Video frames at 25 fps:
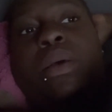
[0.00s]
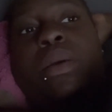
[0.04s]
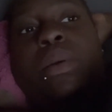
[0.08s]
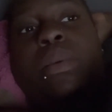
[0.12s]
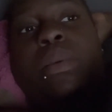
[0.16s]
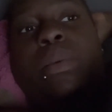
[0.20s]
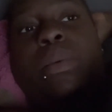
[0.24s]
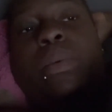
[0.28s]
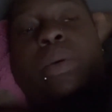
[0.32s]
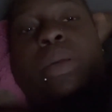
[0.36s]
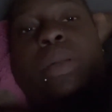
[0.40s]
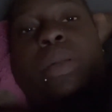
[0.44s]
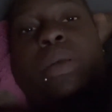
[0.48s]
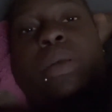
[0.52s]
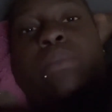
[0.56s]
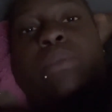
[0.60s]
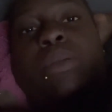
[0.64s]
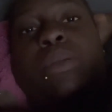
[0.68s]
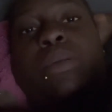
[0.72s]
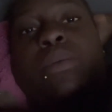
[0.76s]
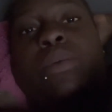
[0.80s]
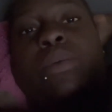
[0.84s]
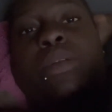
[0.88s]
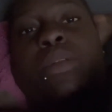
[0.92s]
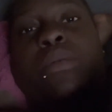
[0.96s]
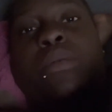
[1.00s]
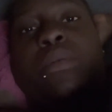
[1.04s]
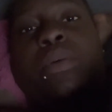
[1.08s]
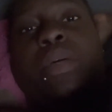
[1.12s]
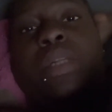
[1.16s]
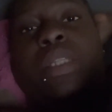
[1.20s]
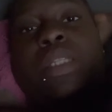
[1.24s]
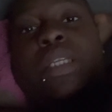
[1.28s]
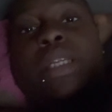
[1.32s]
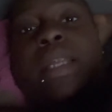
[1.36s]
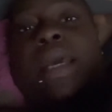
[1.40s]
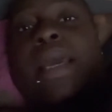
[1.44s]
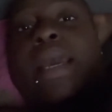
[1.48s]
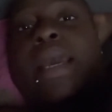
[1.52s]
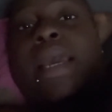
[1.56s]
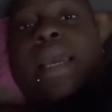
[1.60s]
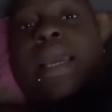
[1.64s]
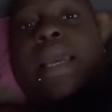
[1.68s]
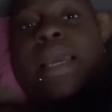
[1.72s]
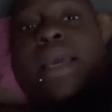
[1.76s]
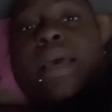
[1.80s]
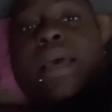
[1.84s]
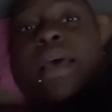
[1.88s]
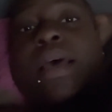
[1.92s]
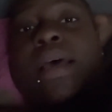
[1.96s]
what I'm doing throughout the
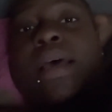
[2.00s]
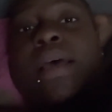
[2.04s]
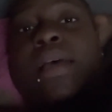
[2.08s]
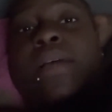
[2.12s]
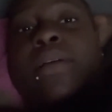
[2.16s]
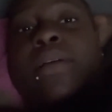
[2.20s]
day.